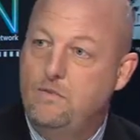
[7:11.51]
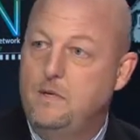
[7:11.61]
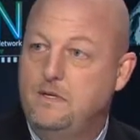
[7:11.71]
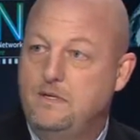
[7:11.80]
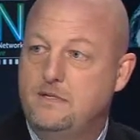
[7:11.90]

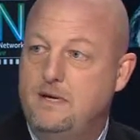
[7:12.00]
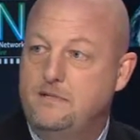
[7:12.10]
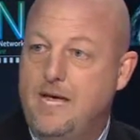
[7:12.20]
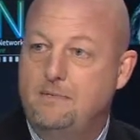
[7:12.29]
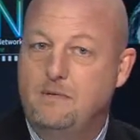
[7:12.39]
When do these
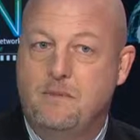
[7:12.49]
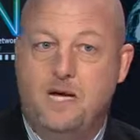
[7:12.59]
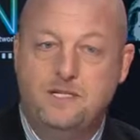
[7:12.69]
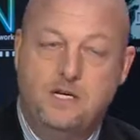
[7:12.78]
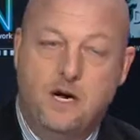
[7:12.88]
thefts happen
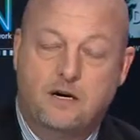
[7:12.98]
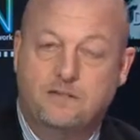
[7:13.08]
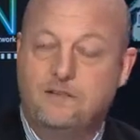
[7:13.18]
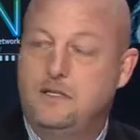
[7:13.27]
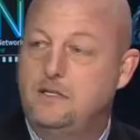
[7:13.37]
by
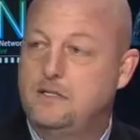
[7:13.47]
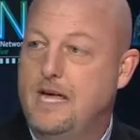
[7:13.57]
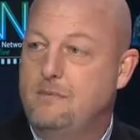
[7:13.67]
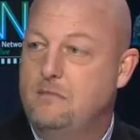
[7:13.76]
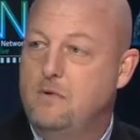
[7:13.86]
geography? Does it
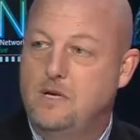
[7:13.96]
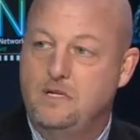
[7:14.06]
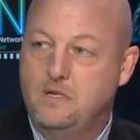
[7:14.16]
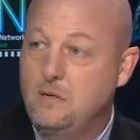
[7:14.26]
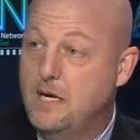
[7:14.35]
happen
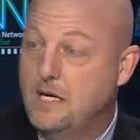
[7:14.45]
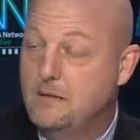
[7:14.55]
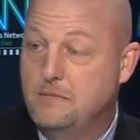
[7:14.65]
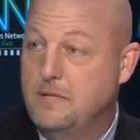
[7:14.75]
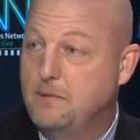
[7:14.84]
at 2
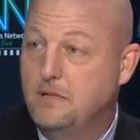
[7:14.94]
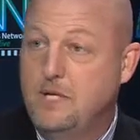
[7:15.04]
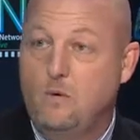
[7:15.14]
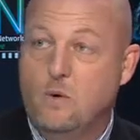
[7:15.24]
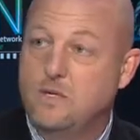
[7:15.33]
a.m.
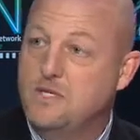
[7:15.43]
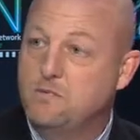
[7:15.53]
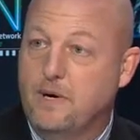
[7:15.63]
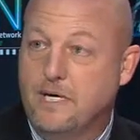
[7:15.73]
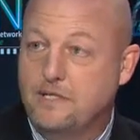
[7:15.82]
typically? Where do these
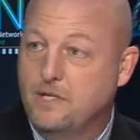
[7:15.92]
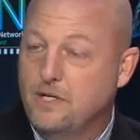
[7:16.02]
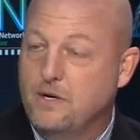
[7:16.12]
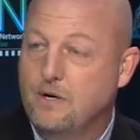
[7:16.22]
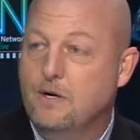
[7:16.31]
break-ins
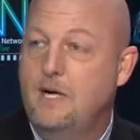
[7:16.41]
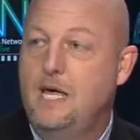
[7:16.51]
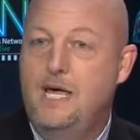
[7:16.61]
occur?